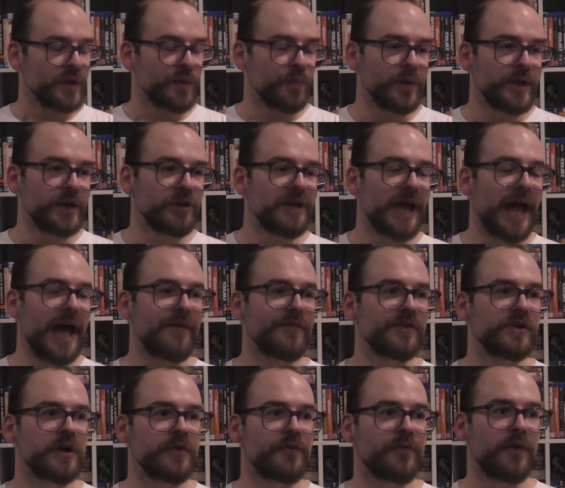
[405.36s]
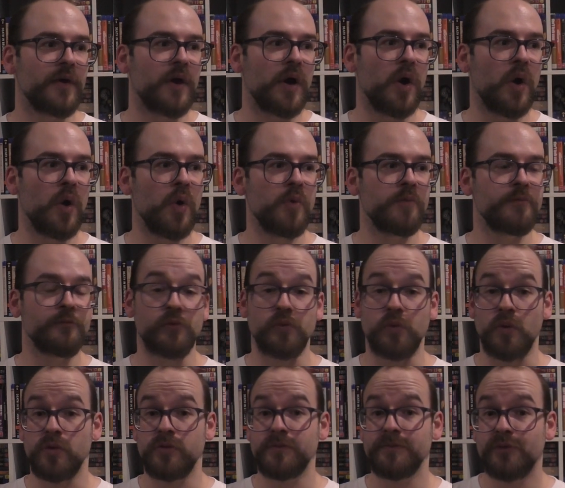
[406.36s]
We have enough
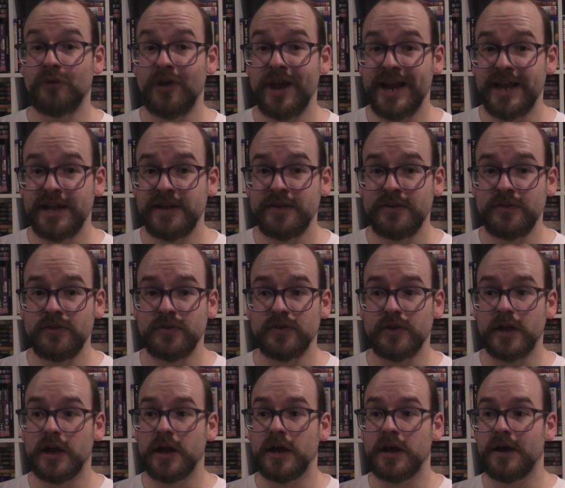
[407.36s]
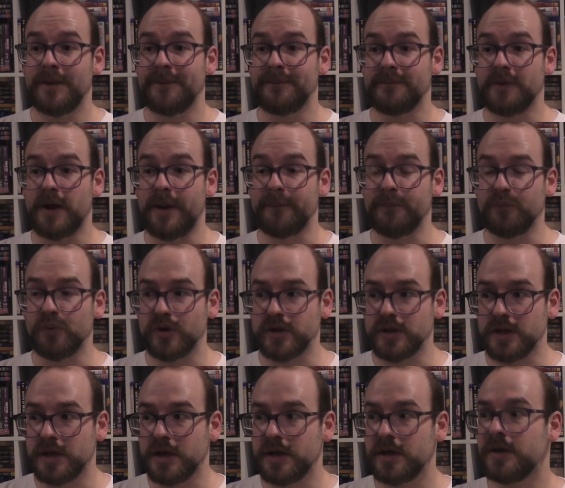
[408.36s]
homegrown brands,
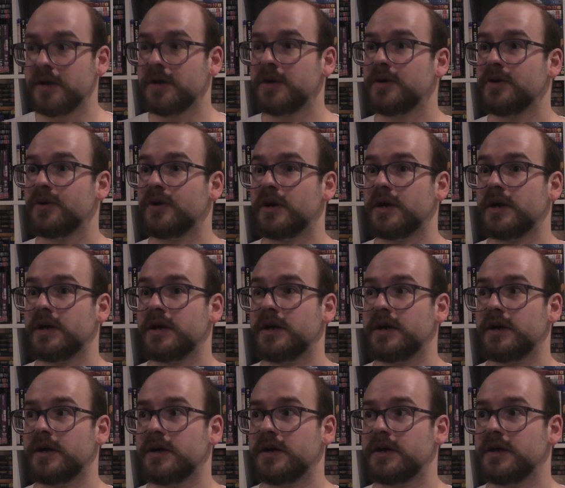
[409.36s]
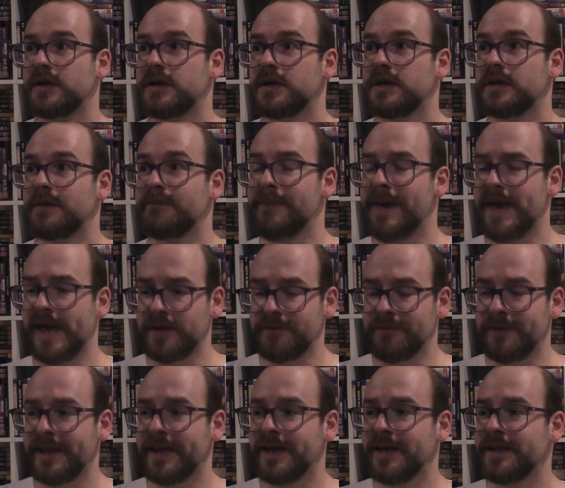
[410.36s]
Umbrella,
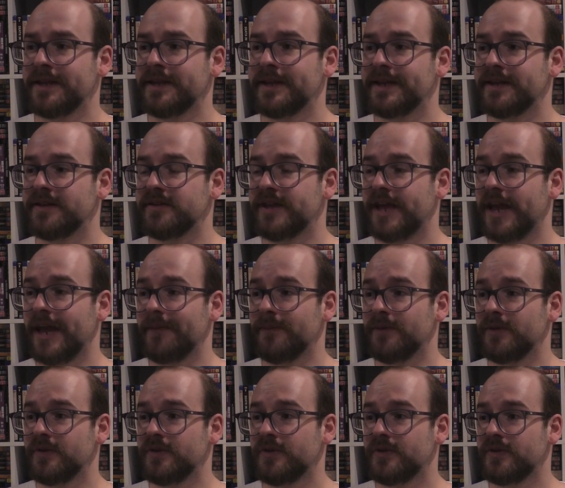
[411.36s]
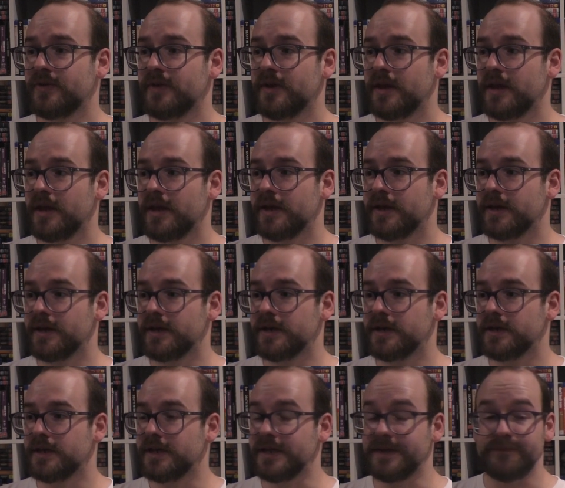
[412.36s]
Madman Entertainment,
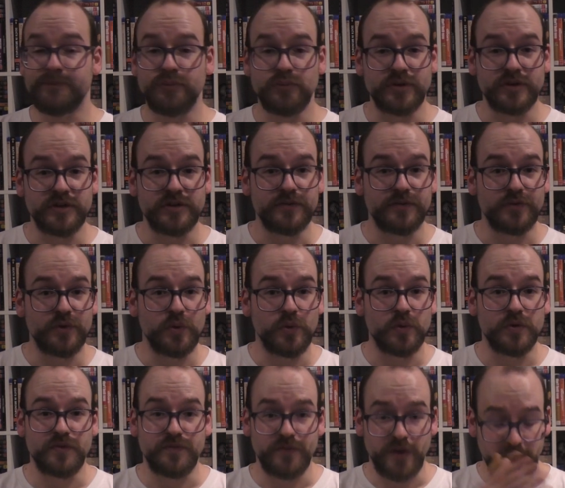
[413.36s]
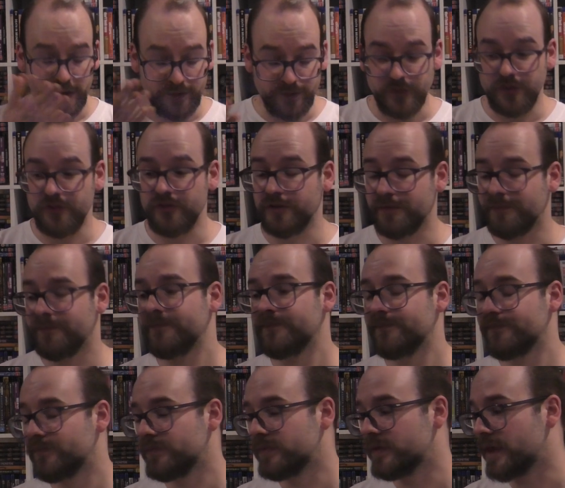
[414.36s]
Imprint, of course, Firevision,
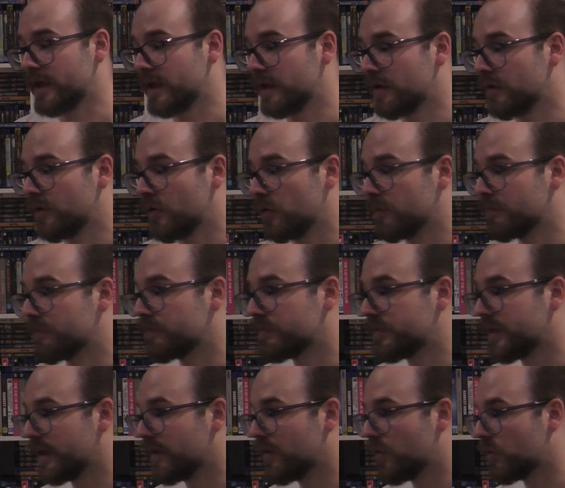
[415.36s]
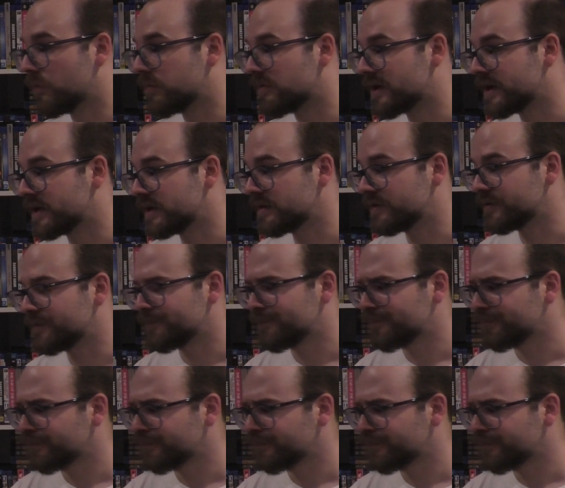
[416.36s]
their whole brand.